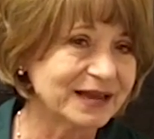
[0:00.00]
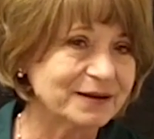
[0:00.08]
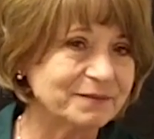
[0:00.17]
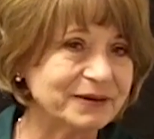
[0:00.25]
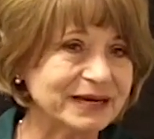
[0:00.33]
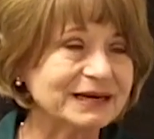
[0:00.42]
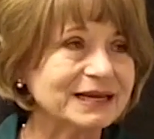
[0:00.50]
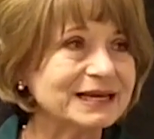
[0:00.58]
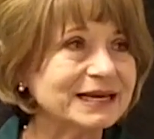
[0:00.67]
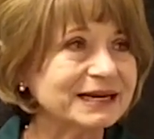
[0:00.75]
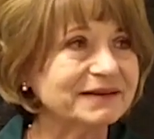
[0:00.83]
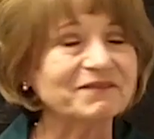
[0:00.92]
uh-huh. but
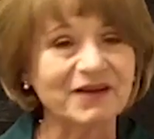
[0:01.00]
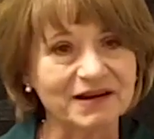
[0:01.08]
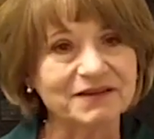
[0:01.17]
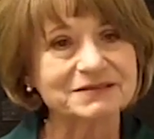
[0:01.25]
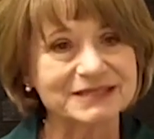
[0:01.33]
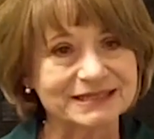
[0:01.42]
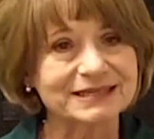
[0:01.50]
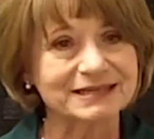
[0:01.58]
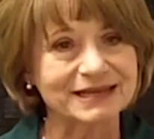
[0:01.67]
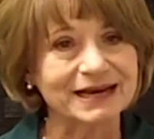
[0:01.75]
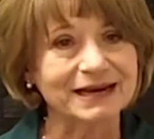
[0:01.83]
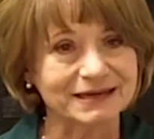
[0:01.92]
it evolved into
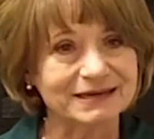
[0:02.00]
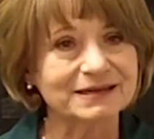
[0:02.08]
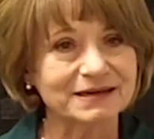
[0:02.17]
that